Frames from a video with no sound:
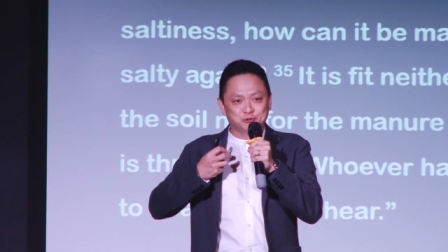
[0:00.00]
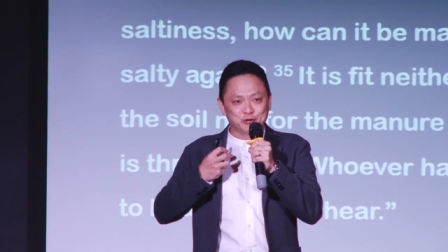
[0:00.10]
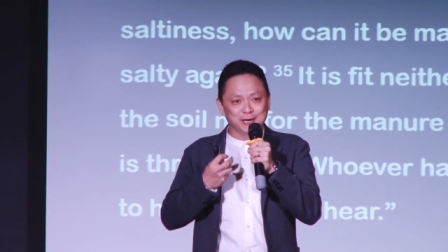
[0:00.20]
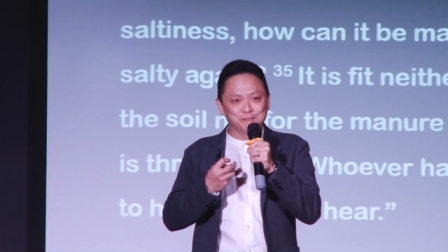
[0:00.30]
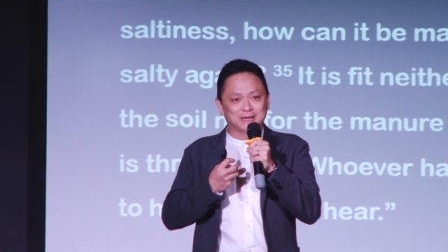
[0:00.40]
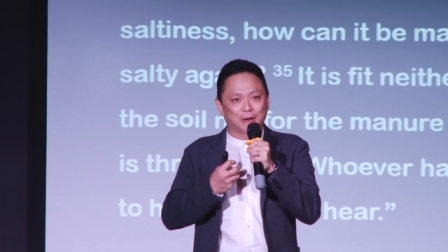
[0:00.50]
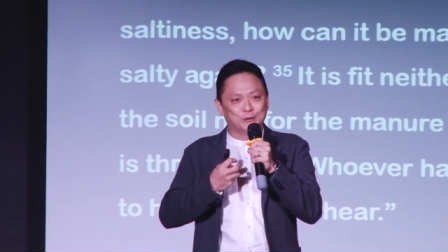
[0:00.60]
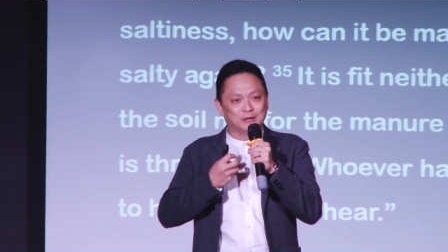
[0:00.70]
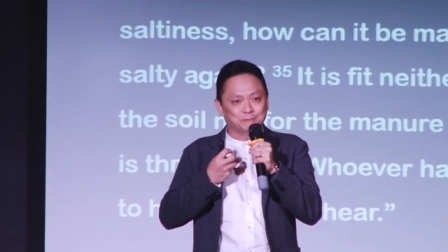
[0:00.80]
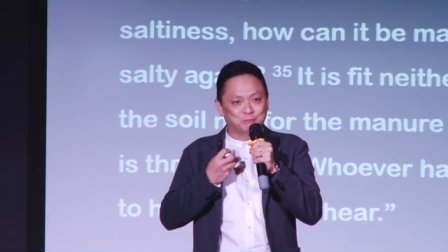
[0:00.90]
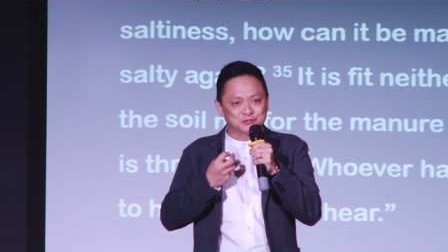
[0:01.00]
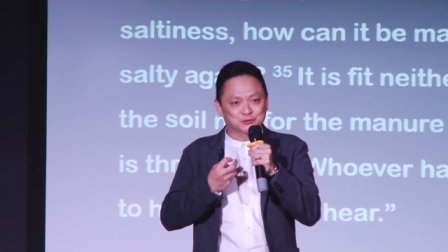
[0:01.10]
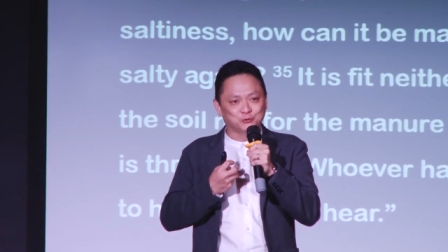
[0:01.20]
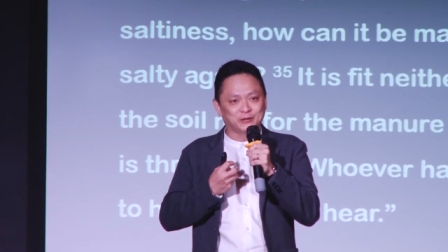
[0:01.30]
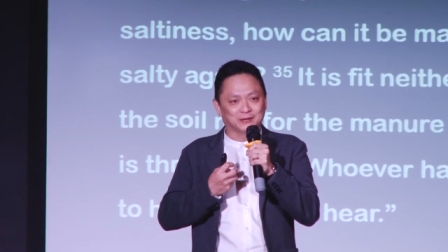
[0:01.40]
dream that we are
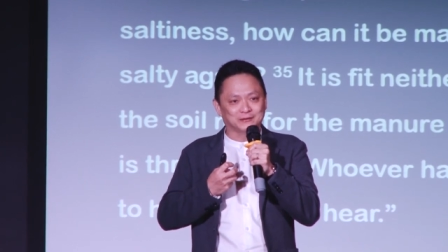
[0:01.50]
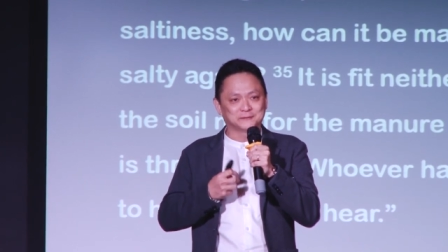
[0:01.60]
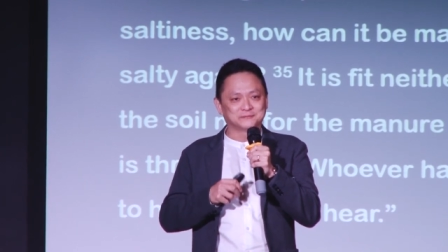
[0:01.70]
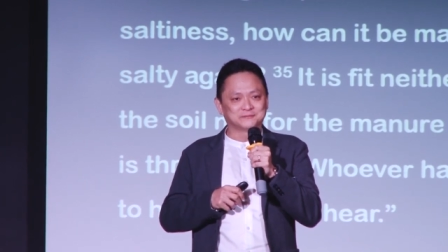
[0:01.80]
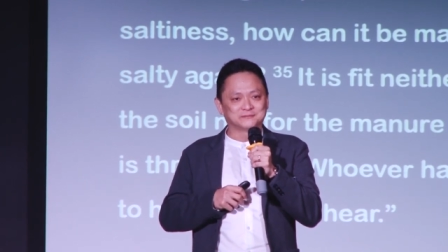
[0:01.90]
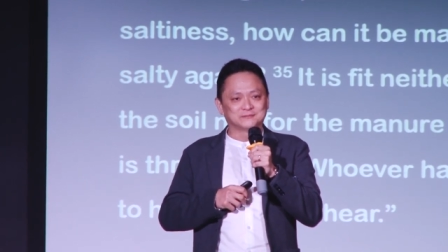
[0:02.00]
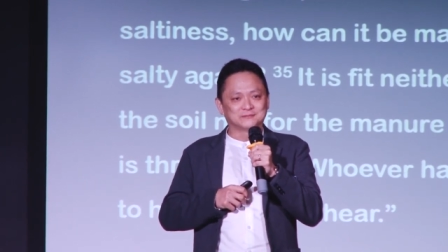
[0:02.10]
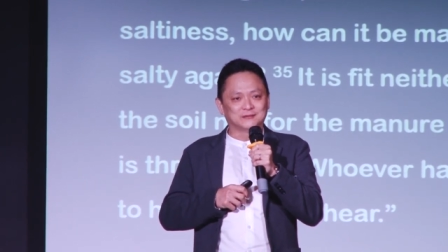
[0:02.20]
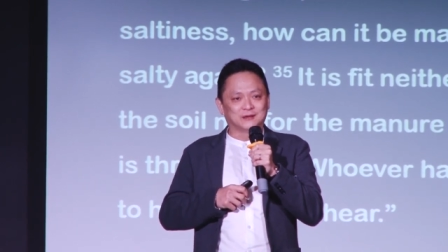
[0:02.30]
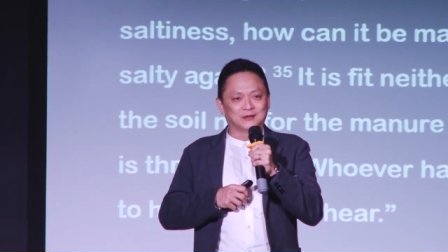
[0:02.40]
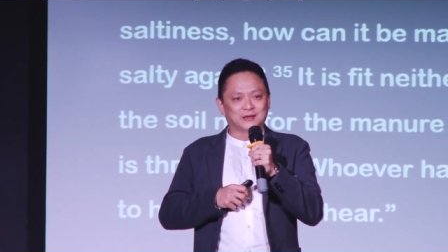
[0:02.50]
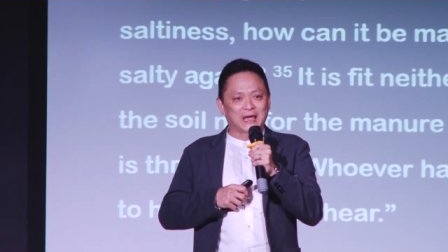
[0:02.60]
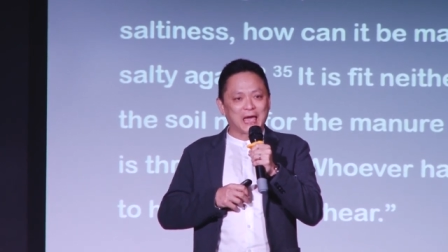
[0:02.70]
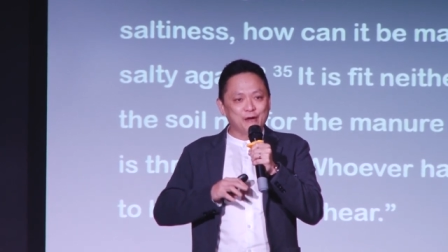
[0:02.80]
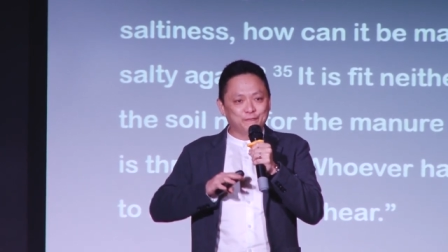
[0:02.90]
pursuing.
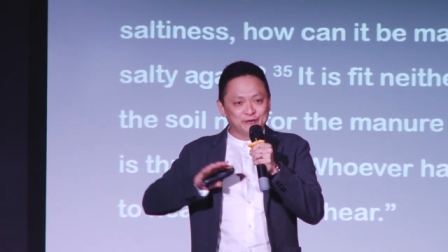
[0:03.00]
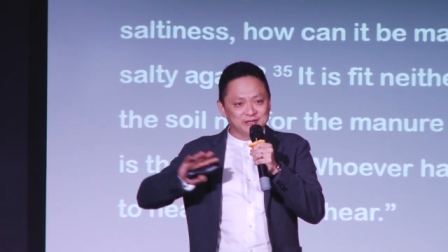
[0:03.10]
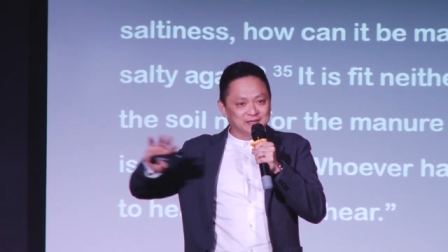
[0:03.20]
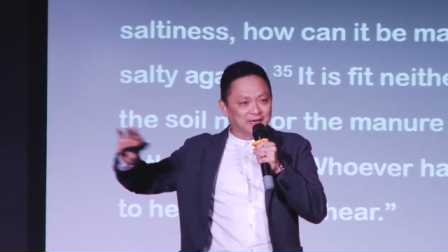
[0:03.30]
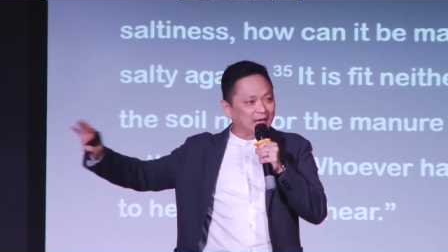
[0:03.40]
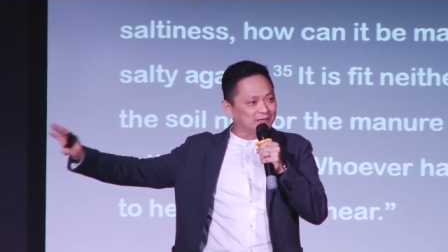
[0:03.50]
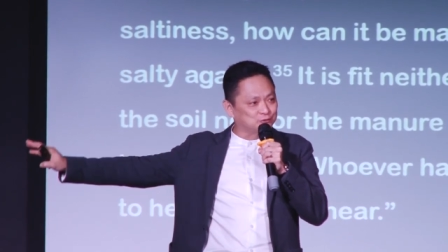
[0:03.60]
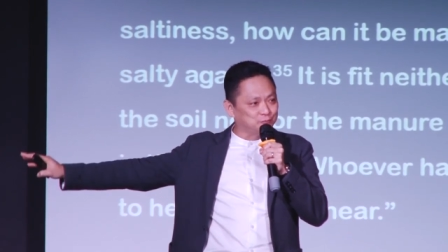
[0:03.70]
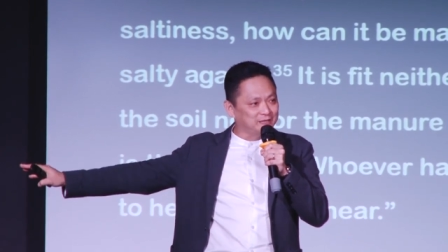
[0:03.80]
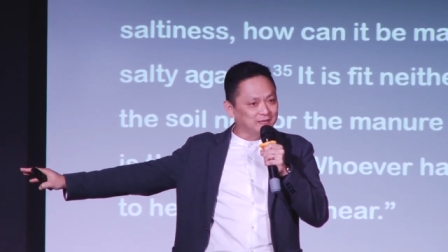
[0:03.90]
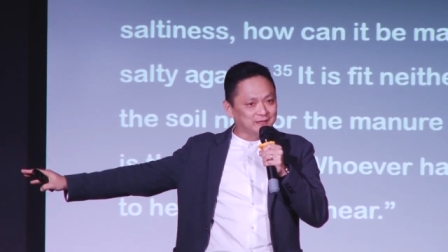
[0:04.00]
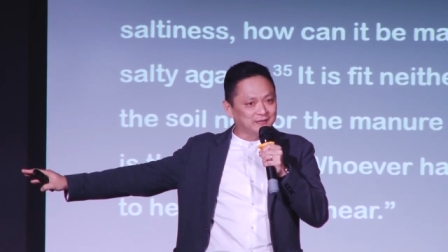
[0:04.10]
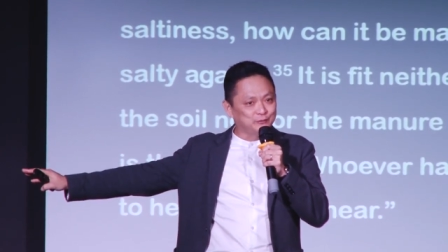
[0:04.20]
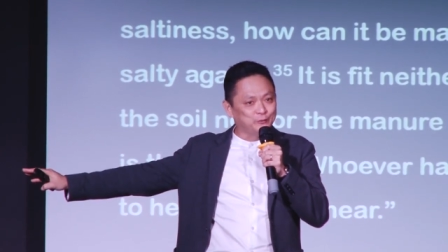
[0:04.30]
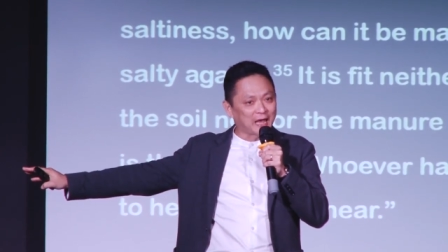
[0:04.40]
Everything has to be,
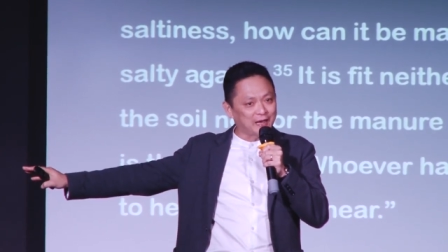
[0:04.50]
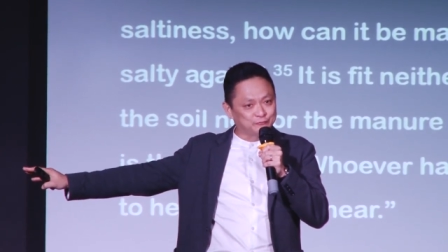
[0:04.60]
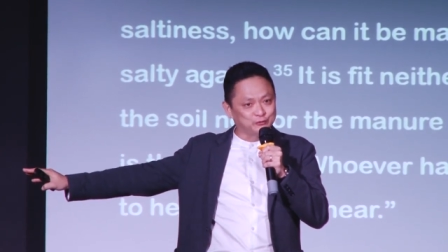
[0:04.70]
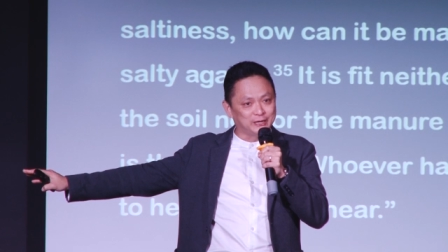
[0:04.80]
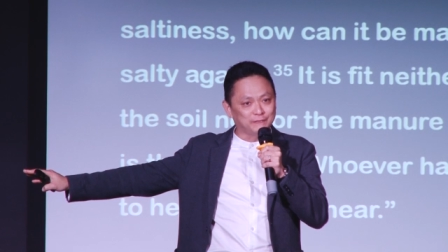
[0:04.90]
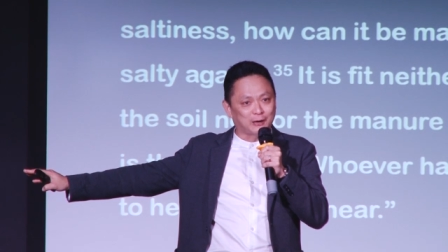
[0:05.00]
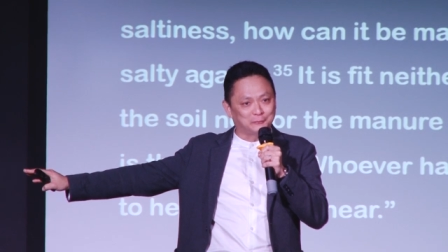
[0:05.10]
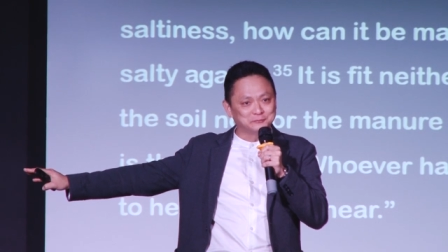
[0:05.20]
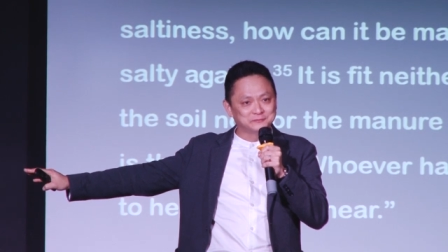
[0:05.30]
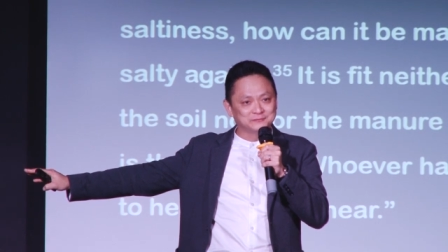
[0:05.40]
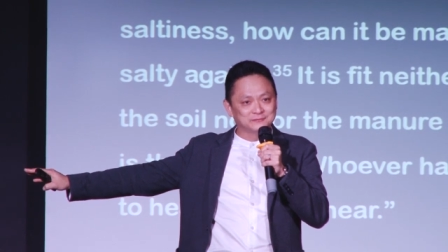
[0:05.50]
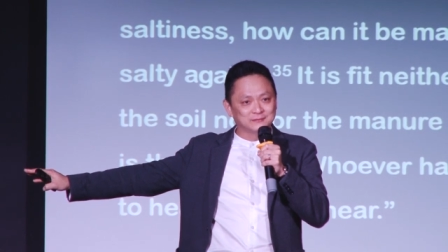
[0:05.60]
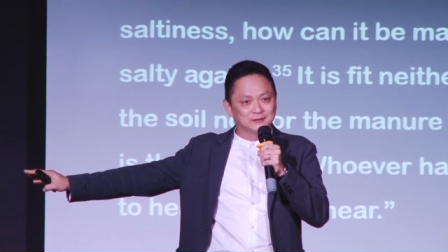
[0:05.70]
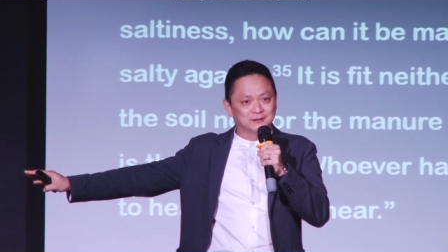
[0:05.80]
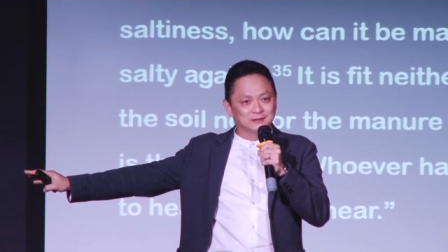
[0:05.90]
we have to give up
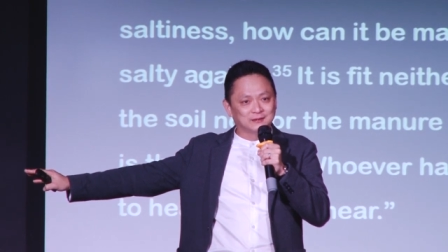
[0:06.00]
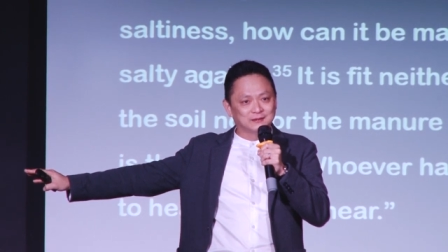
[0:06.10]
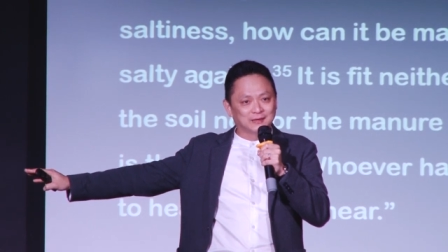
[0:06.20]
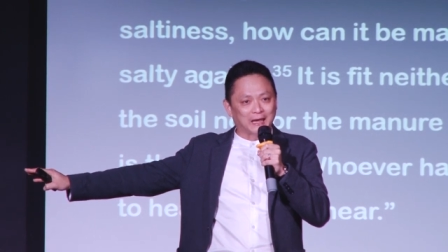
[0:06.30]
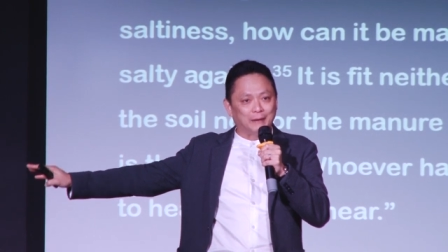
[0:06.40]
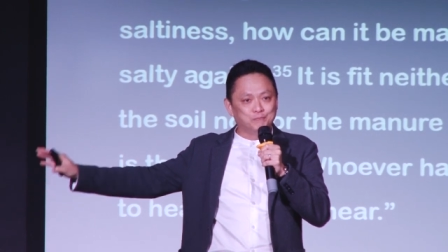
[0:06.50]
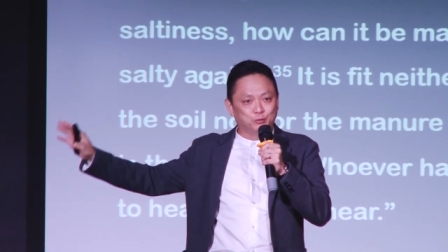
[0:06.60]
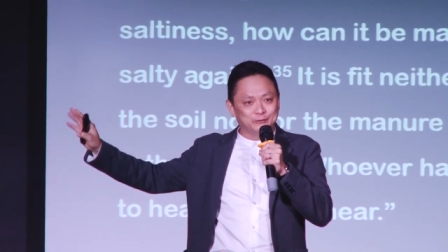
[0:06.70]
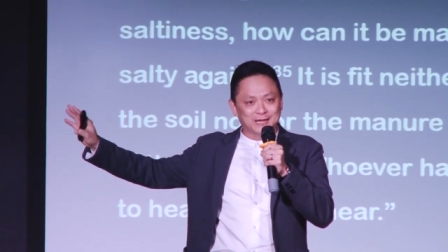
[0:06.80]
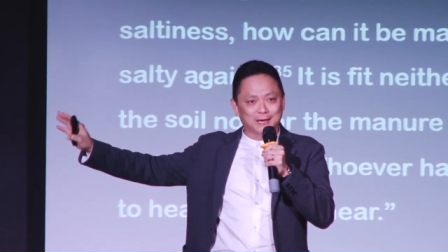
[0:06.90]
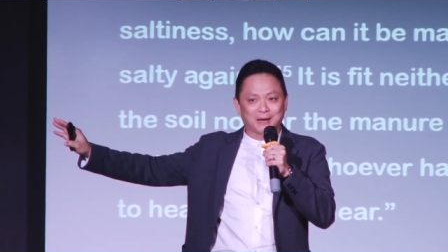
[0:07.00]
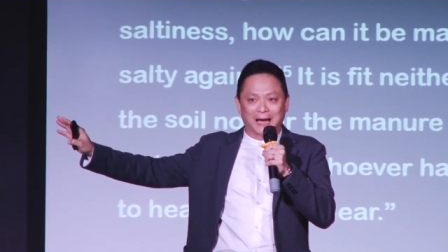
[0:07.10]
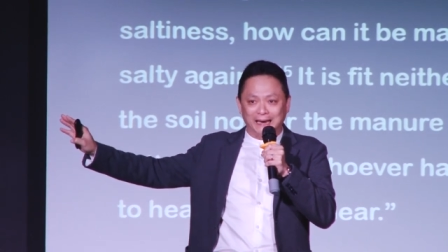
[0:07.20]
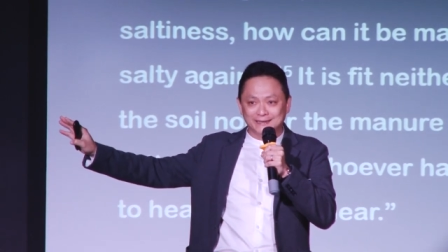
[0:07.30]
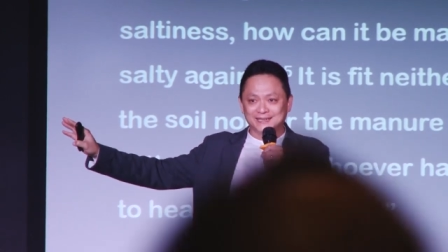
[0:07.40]
and put them
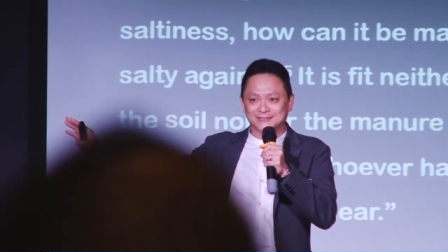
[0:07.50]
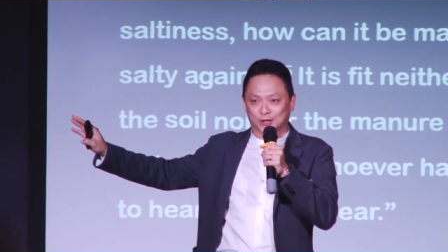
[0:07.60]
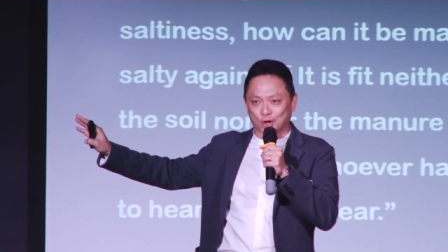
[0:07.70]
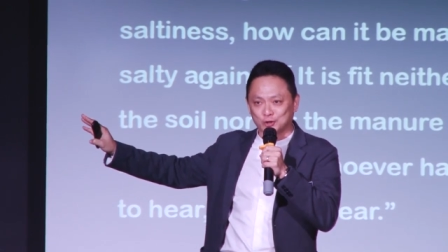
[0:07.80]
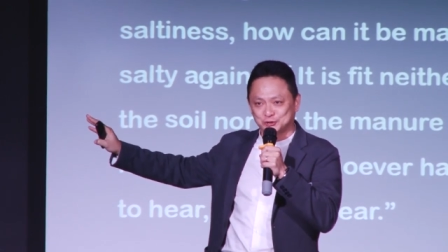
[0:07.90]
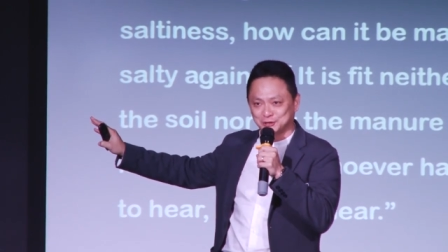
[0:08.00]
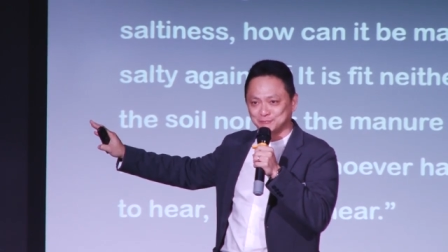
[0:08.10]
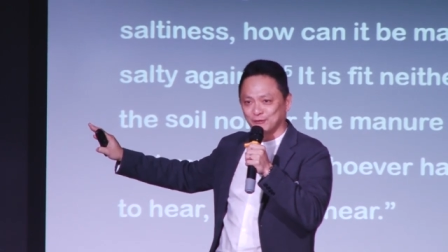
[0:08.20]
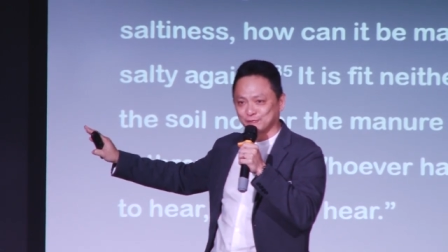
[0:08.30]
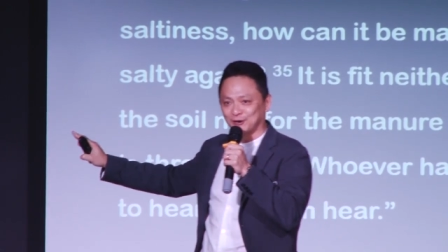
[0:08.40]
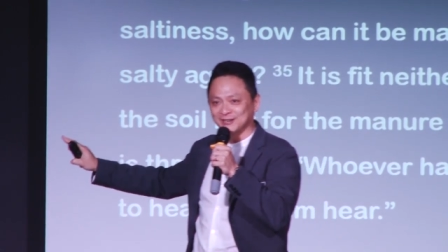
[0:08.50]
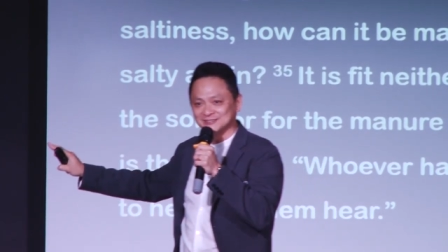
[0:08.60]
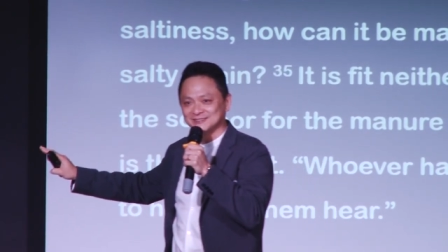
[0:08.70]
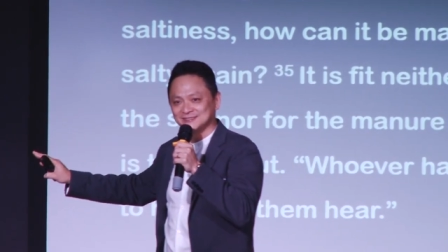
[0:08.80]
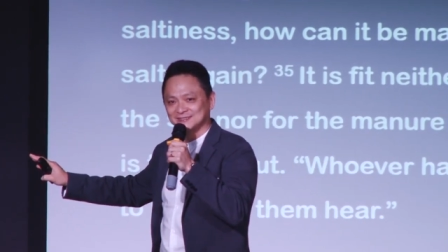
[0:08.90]
under the Lordship of
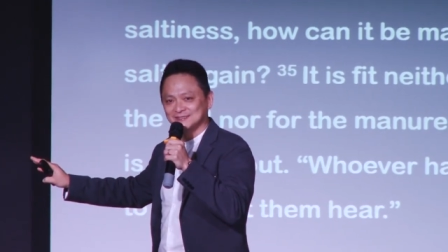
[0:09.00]
Christ.